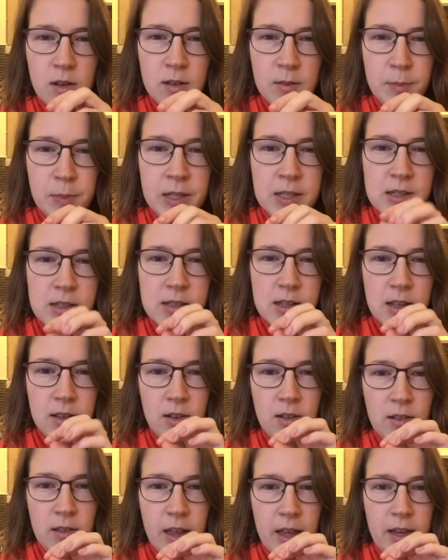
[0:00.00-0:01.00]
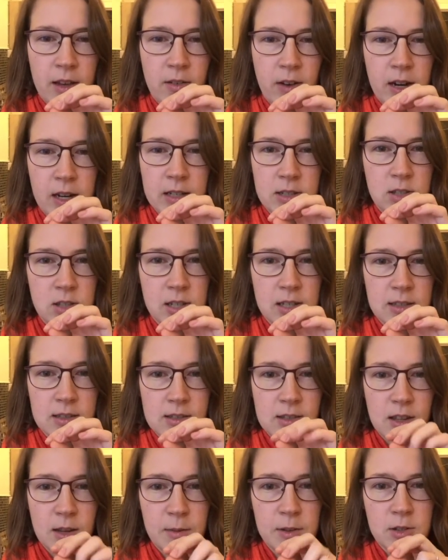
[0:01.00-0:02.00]
pieces that look like grated cheese. So
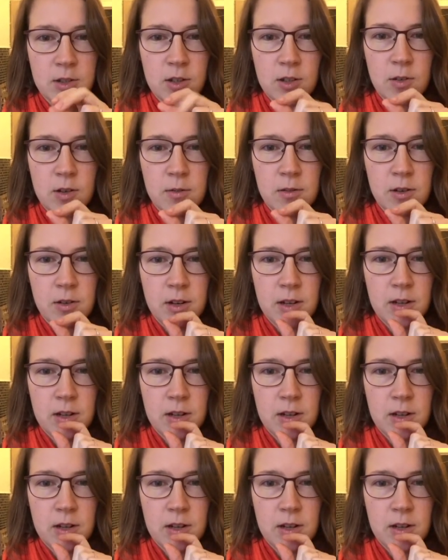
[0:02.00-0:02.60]
let me show you what I'm doing.